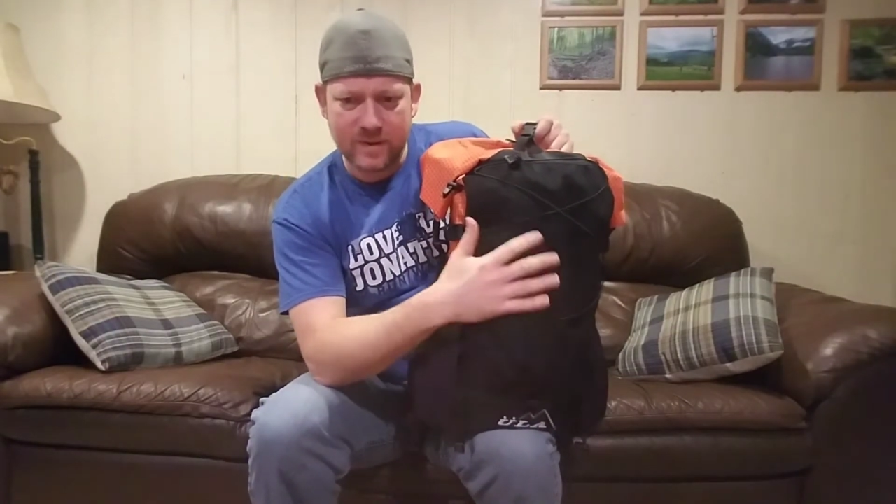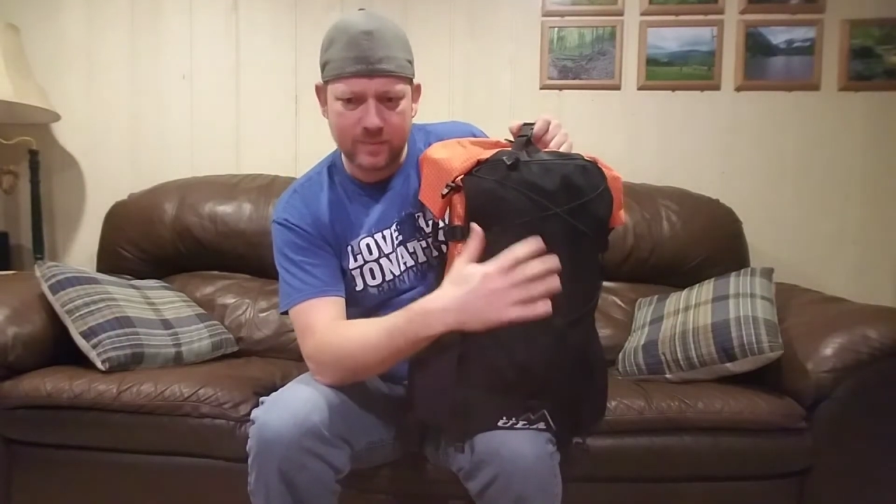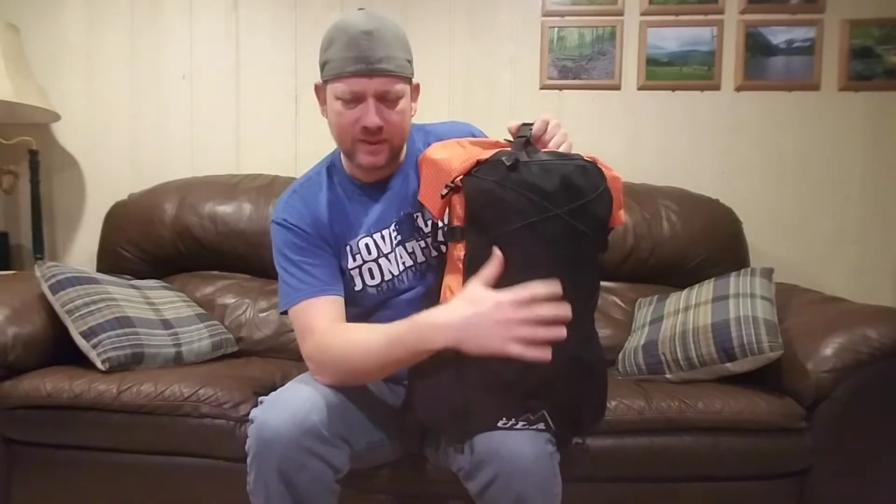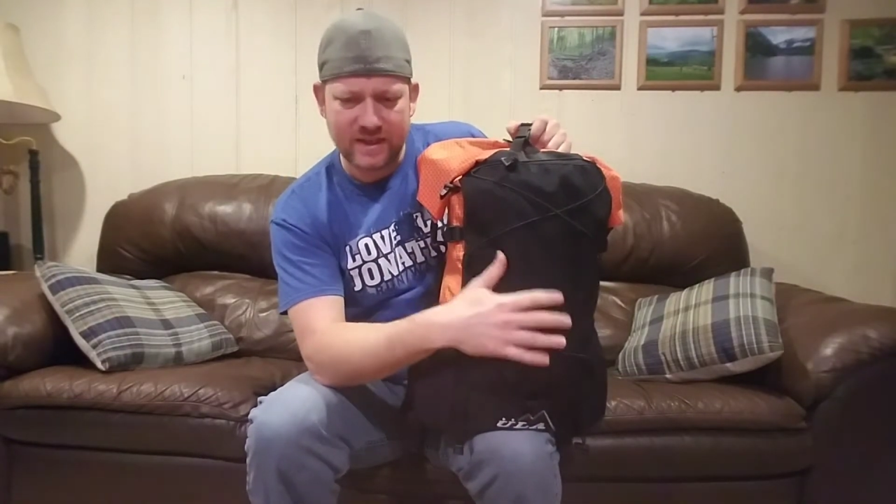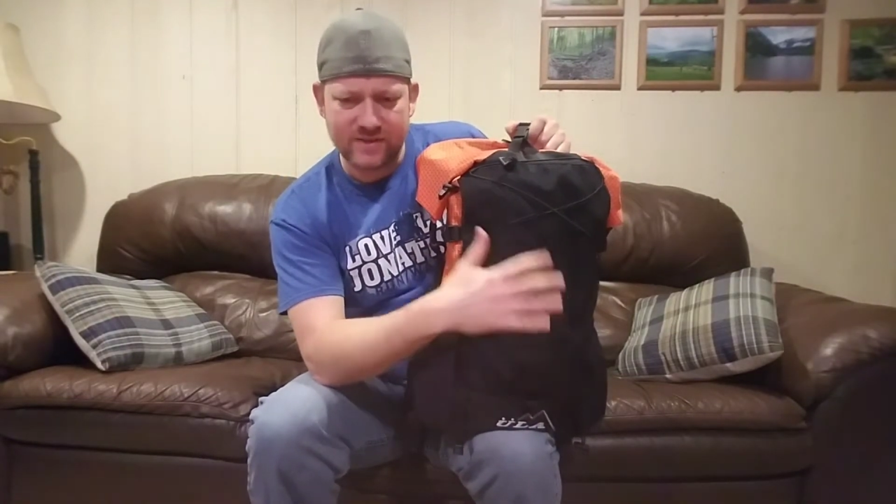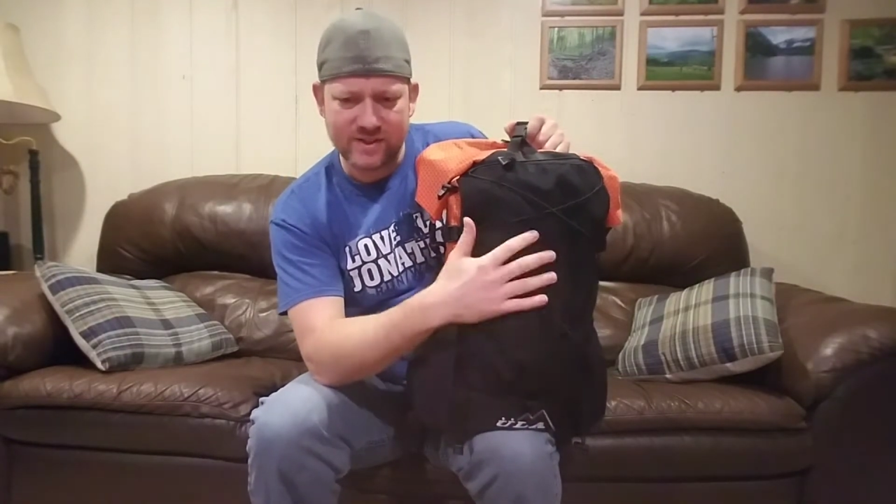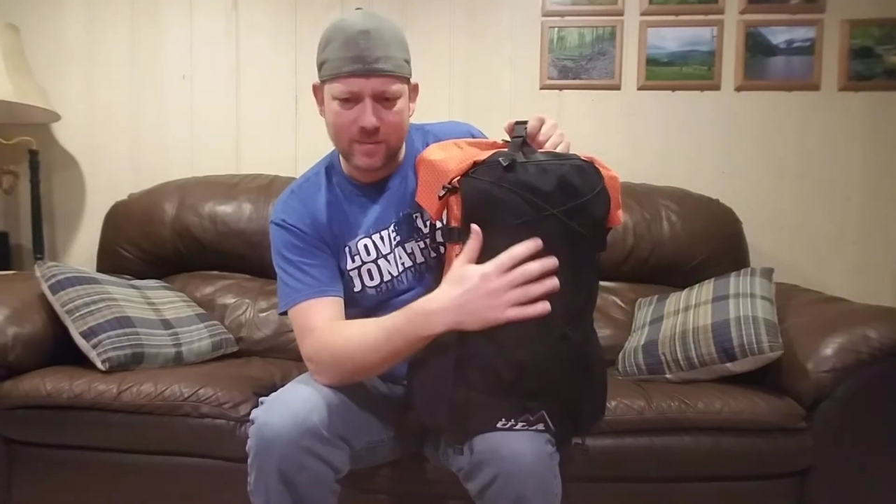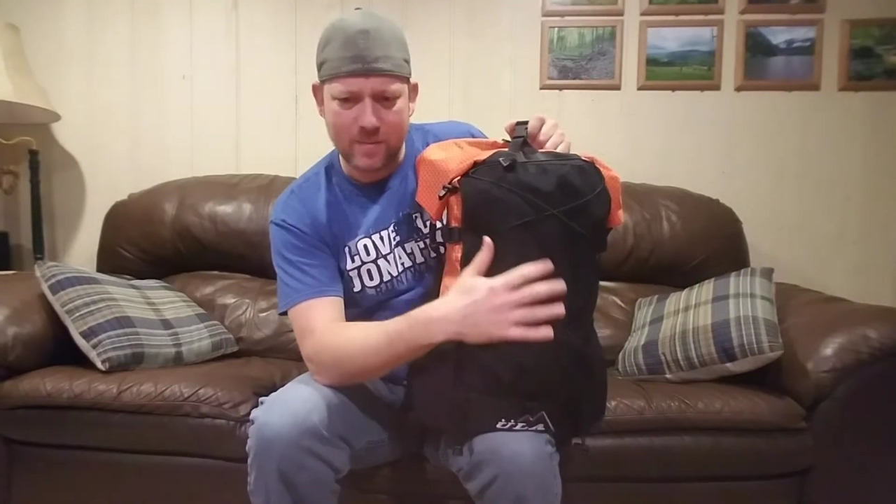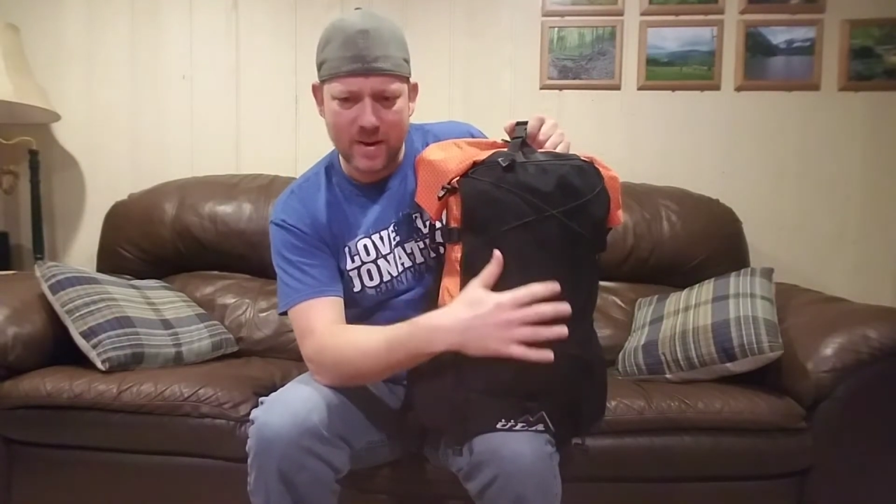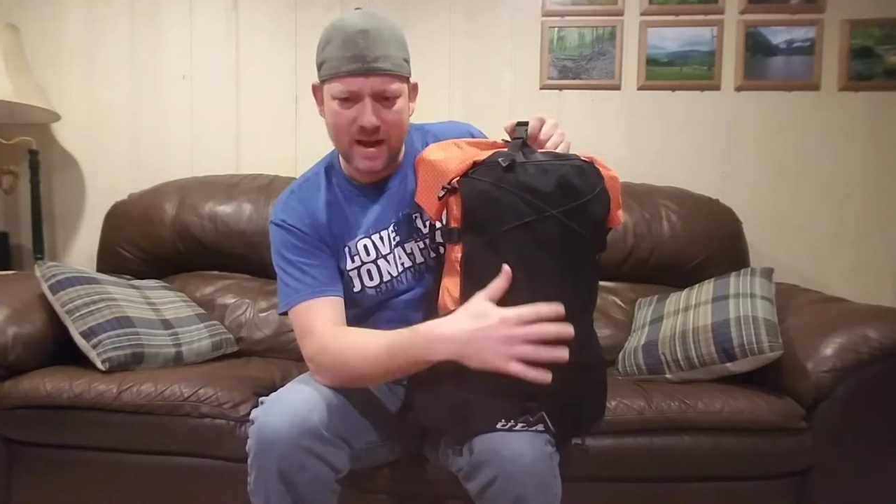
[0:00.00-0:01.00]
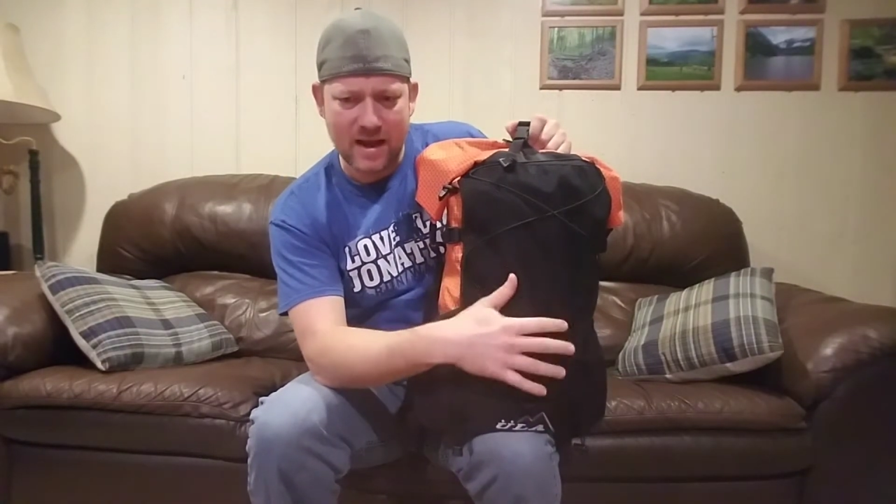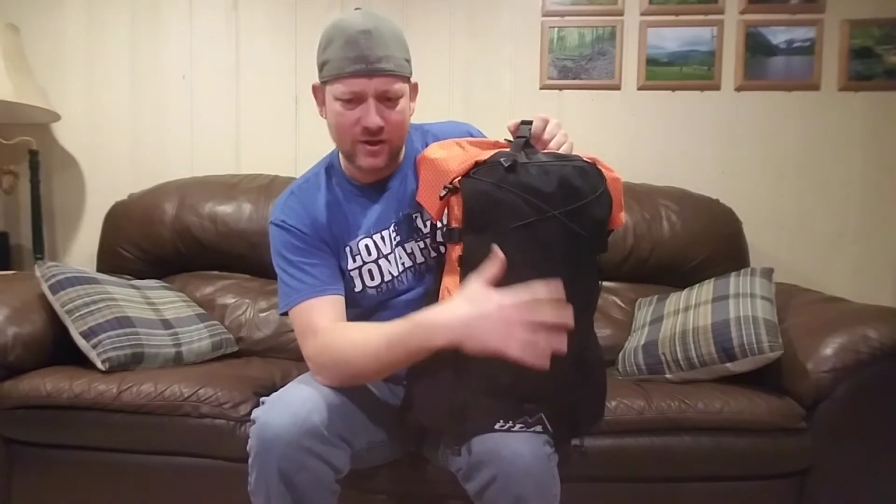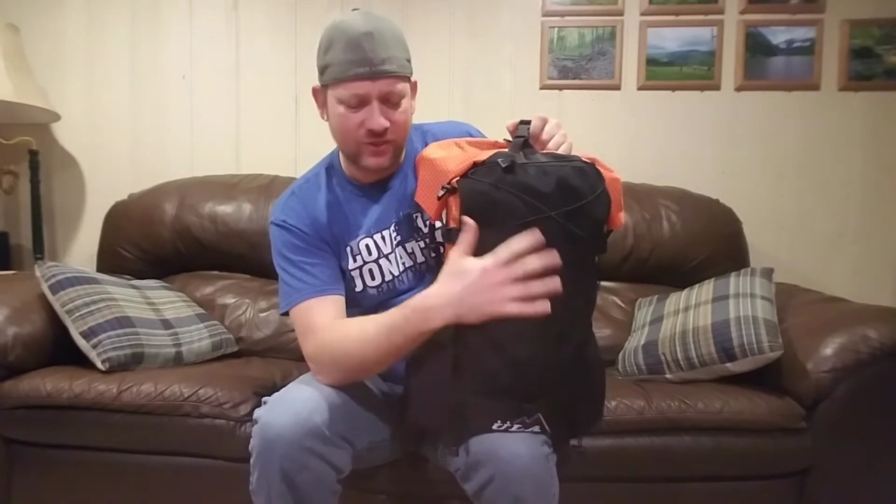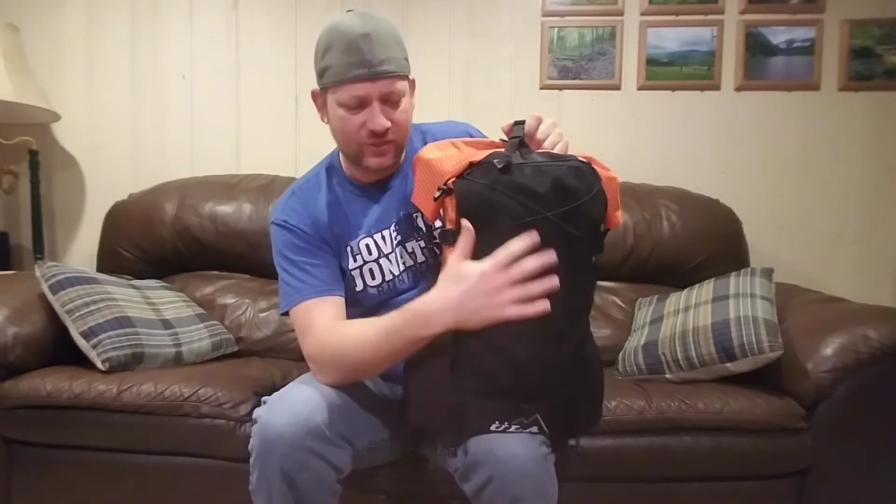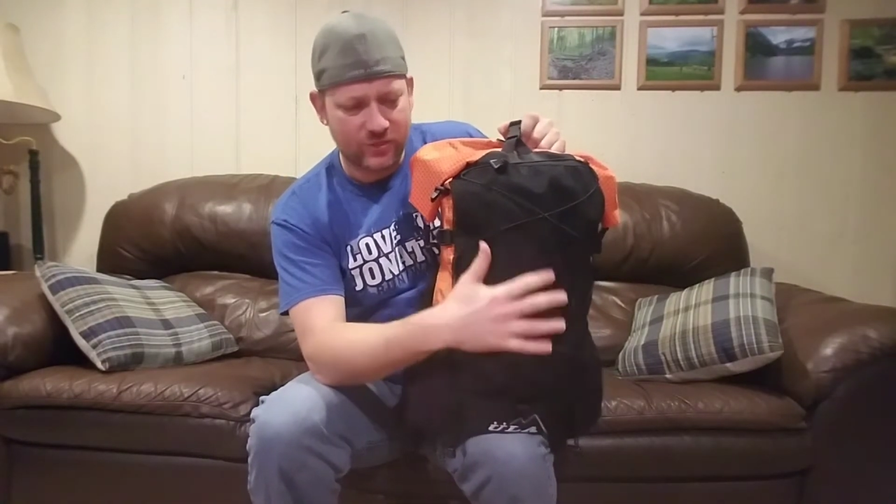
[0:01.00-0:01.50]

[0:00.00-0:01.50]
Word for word: believe, is about